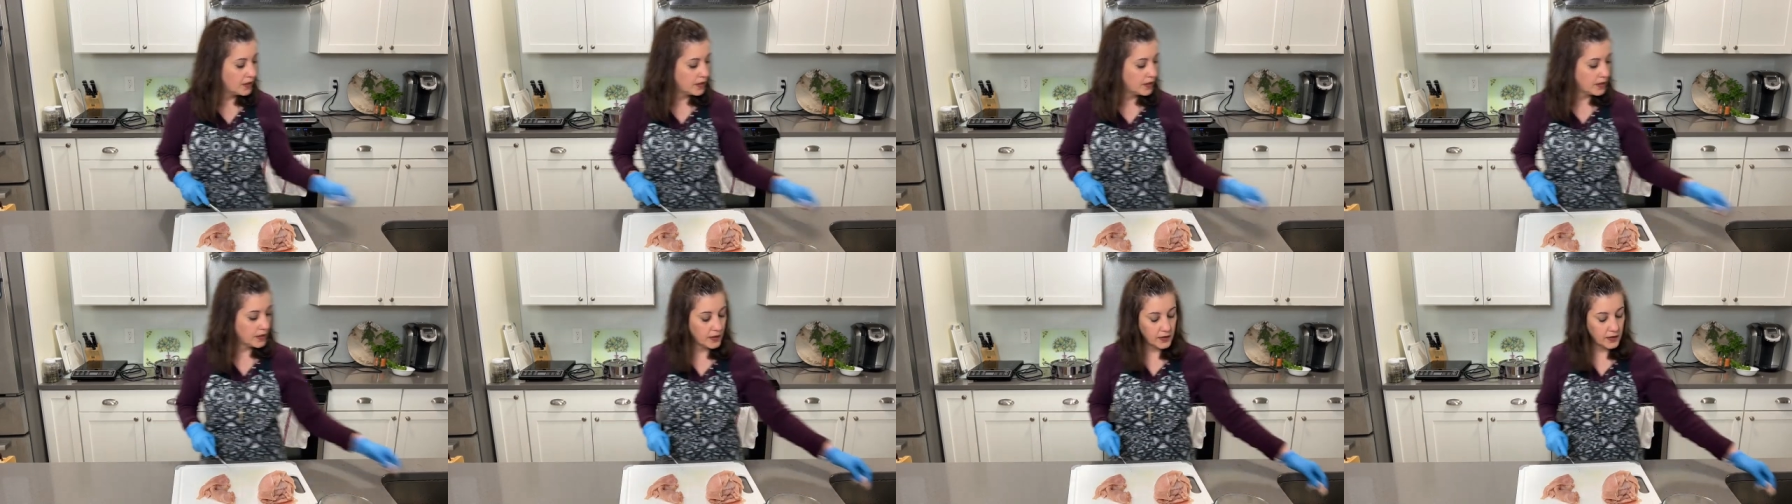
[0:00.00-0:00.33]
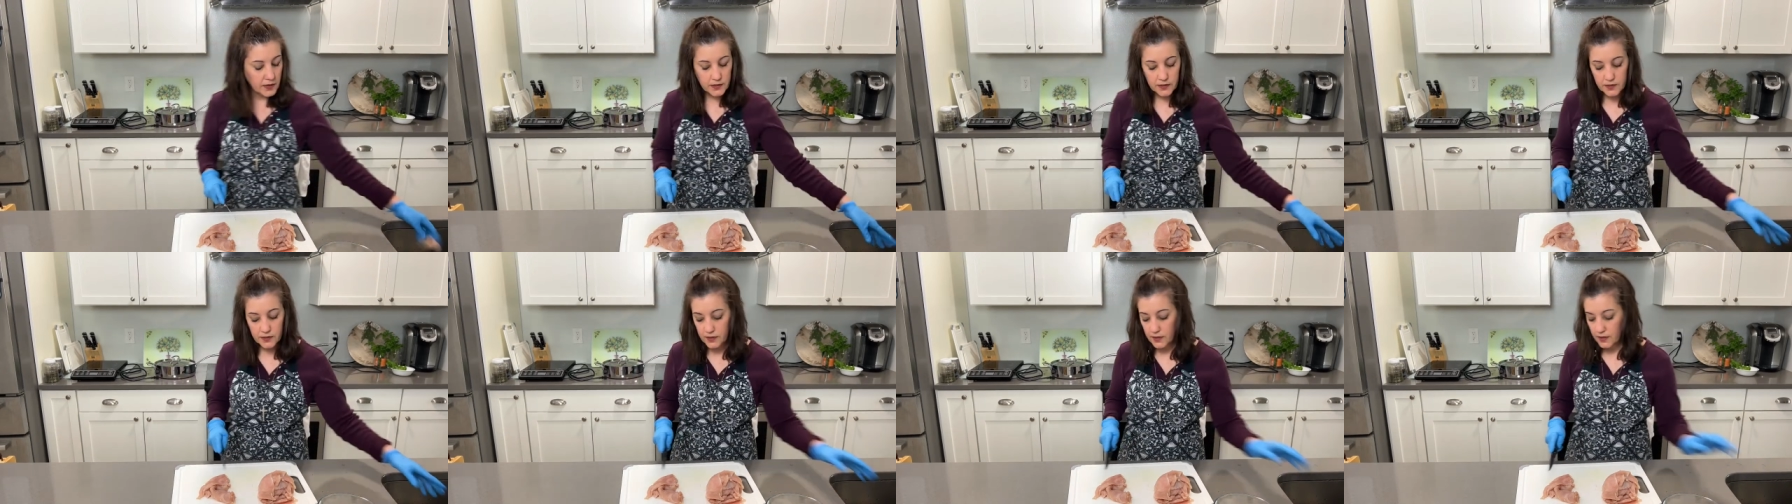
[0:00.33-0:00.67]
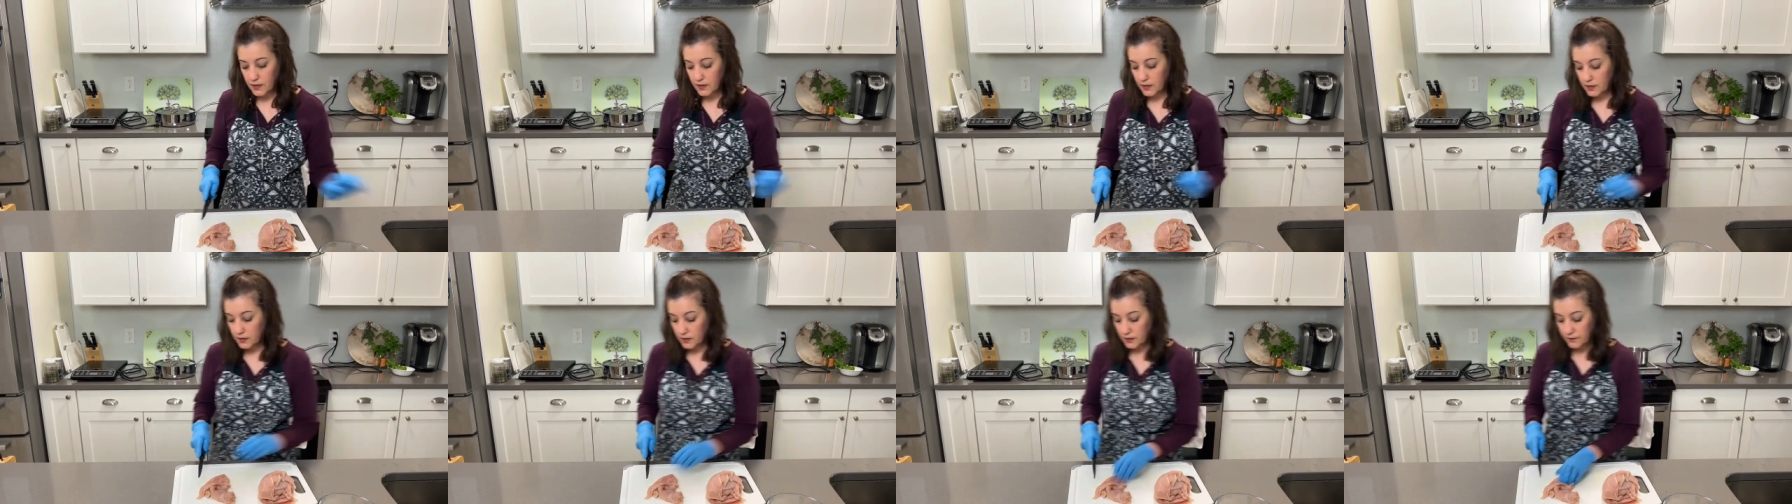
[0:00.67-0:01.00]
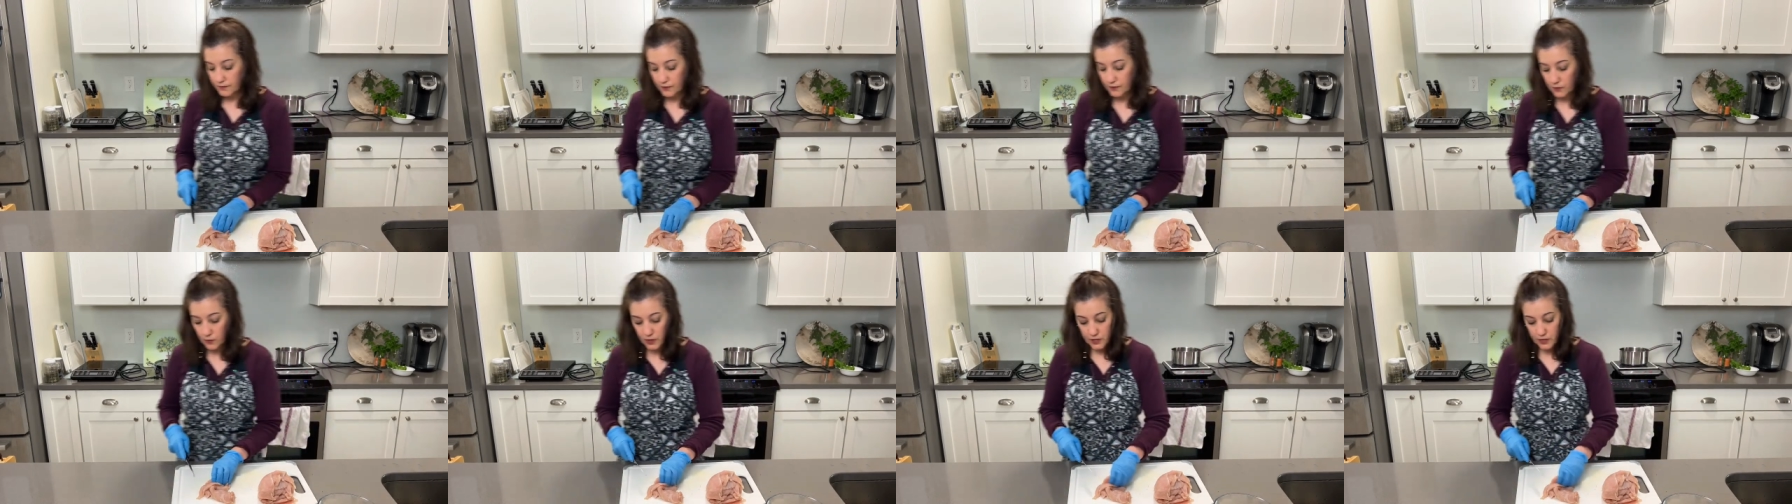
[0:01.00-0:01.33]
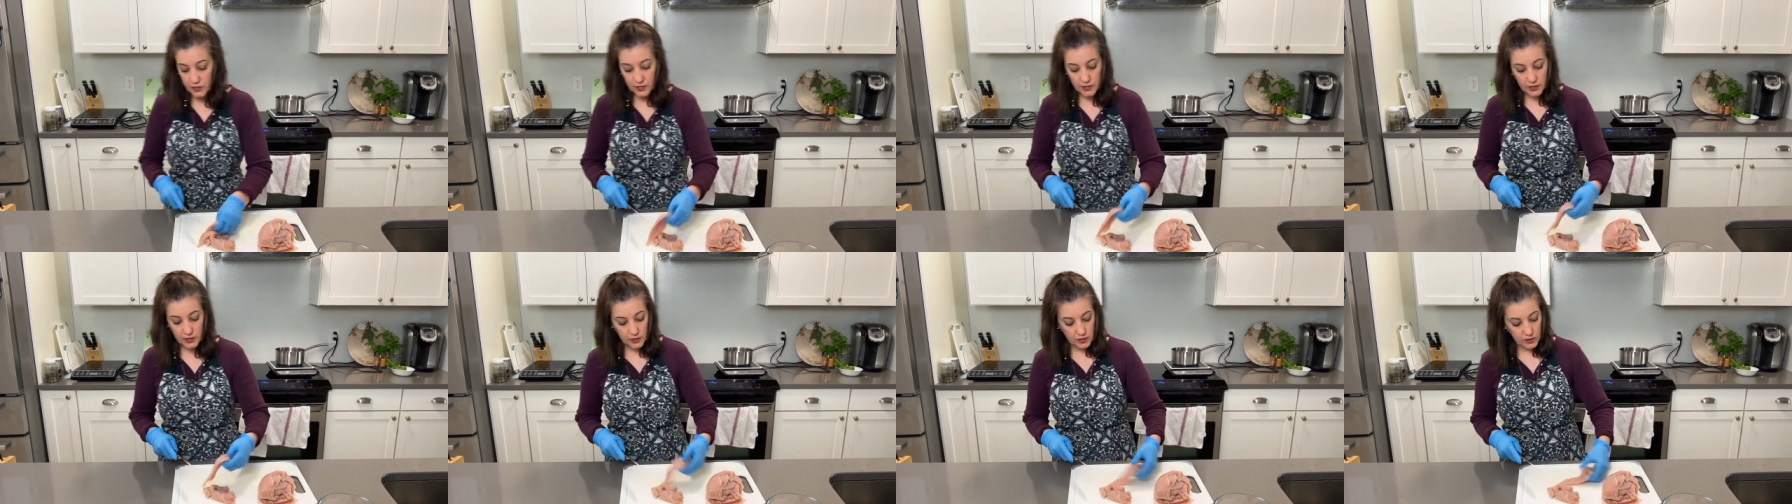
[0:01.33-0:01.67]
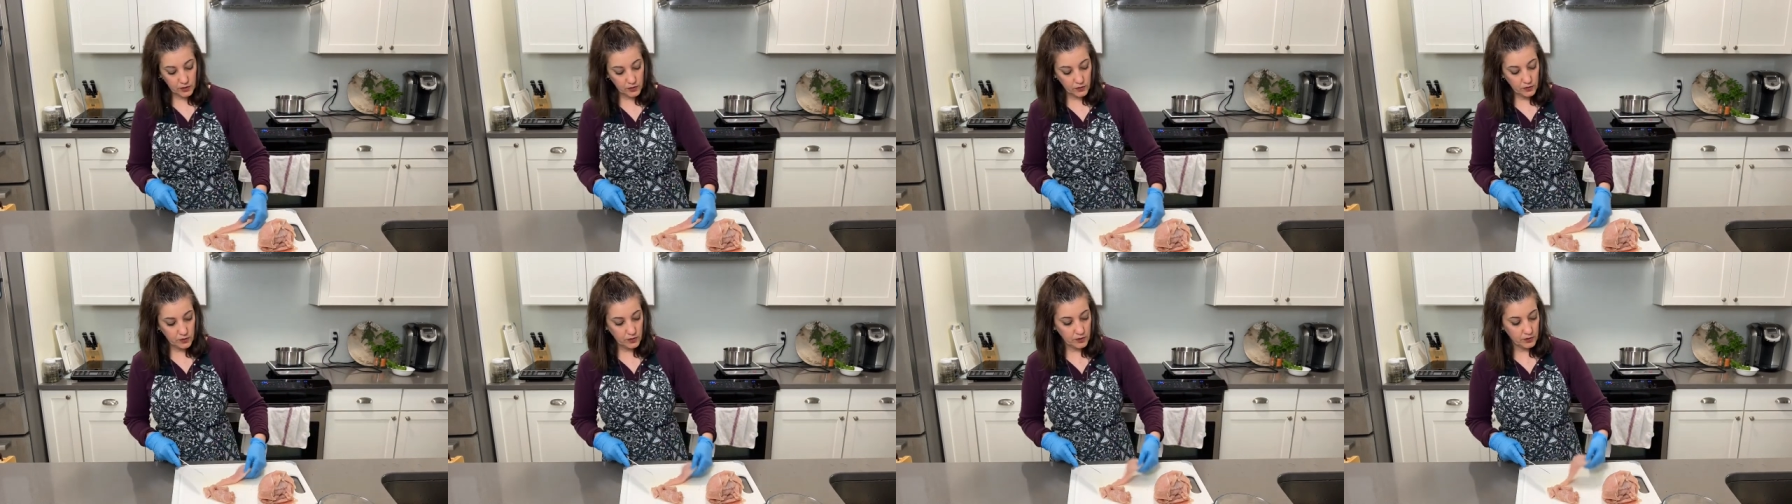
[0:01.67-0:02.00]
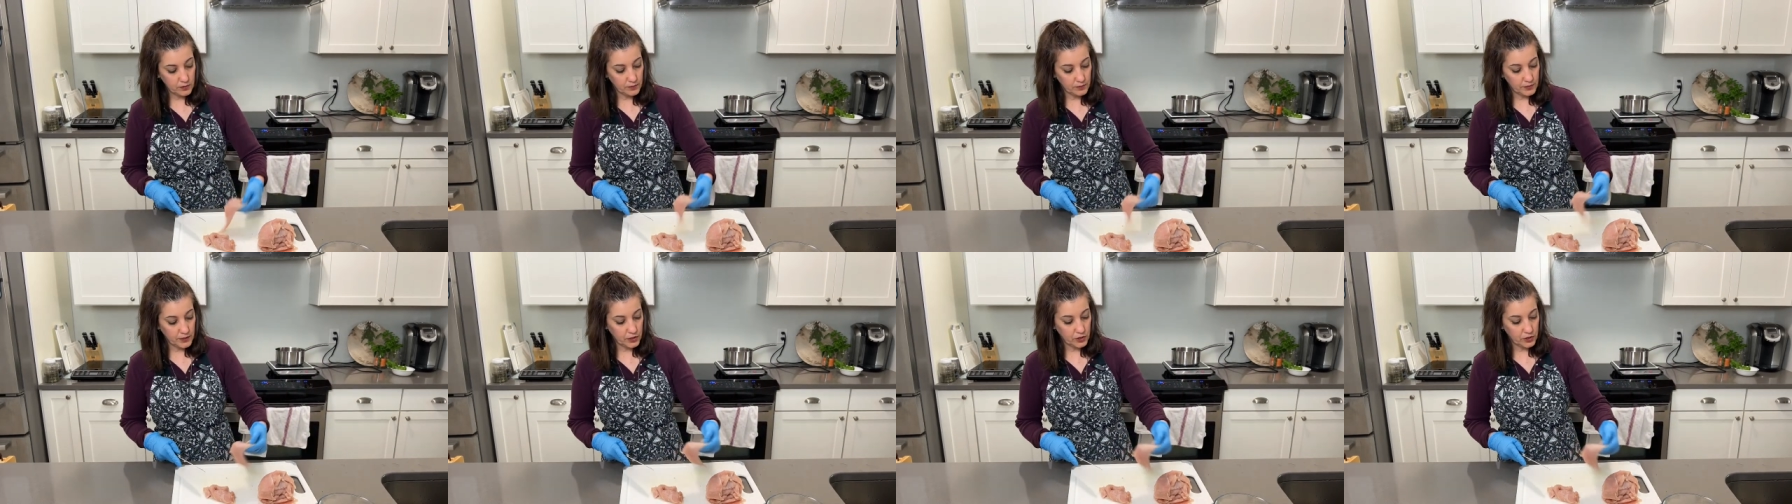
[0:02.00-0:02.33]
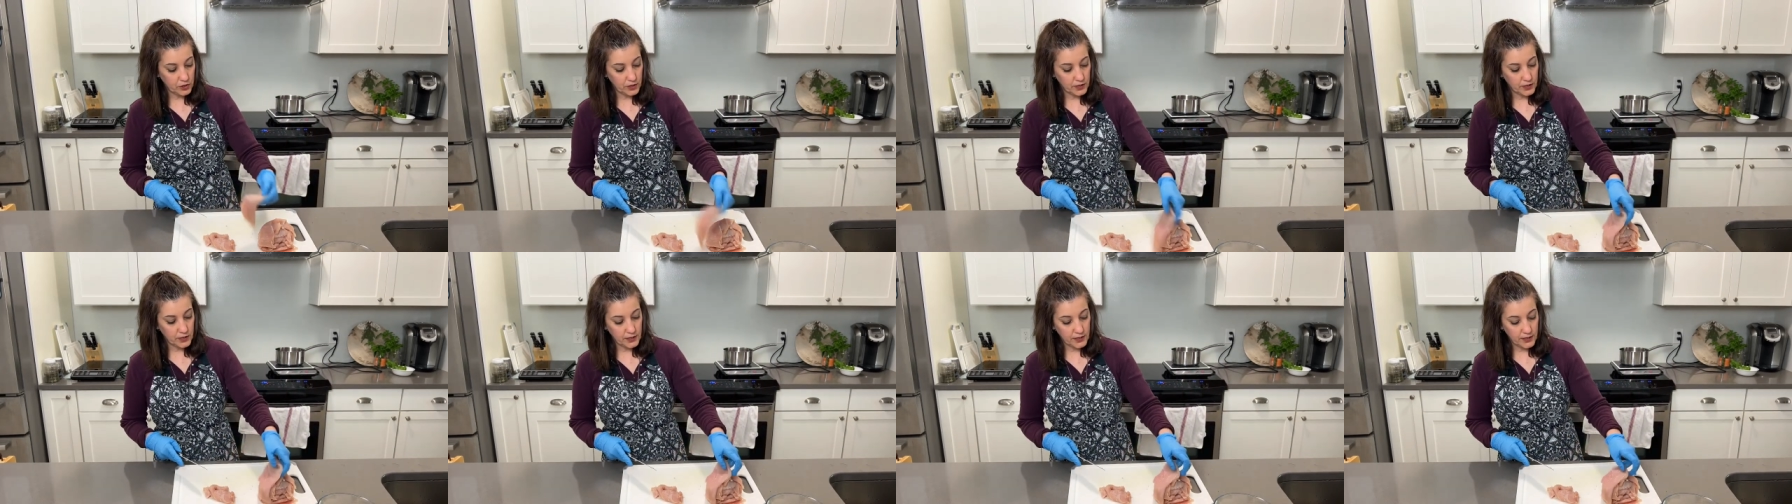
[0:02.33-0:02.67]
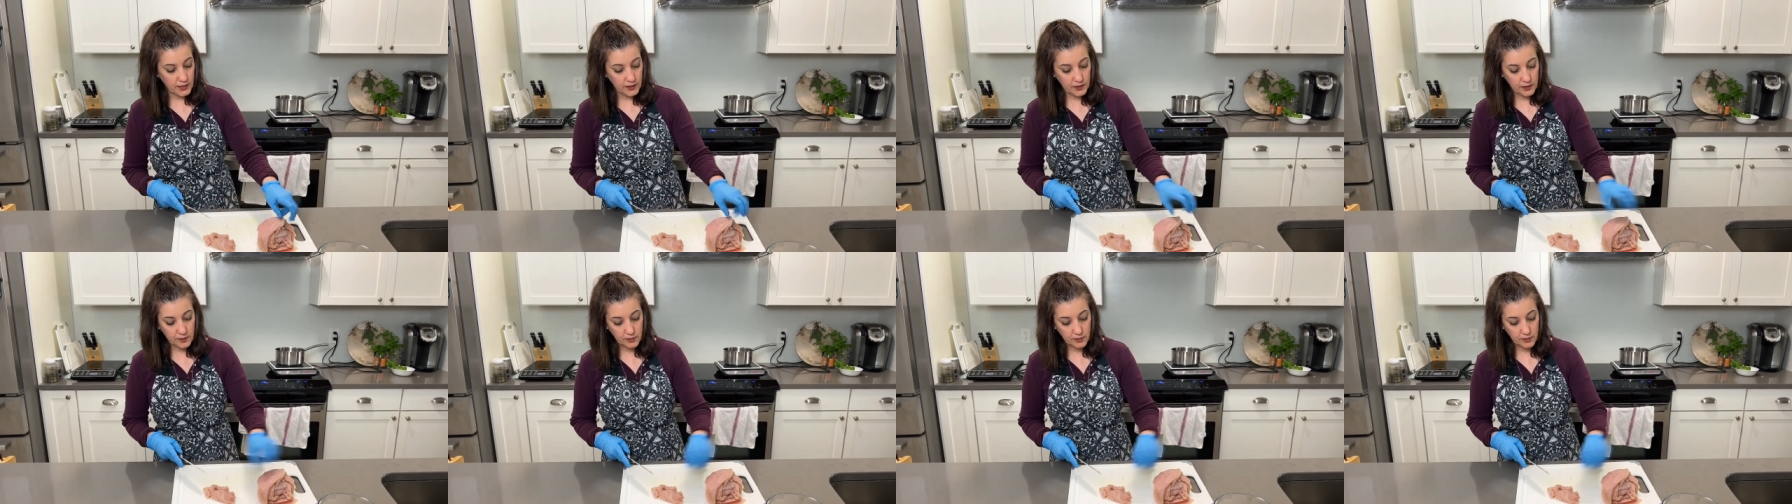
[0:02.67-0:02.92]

And uh, if you're watching on YouTube, make sure to hit that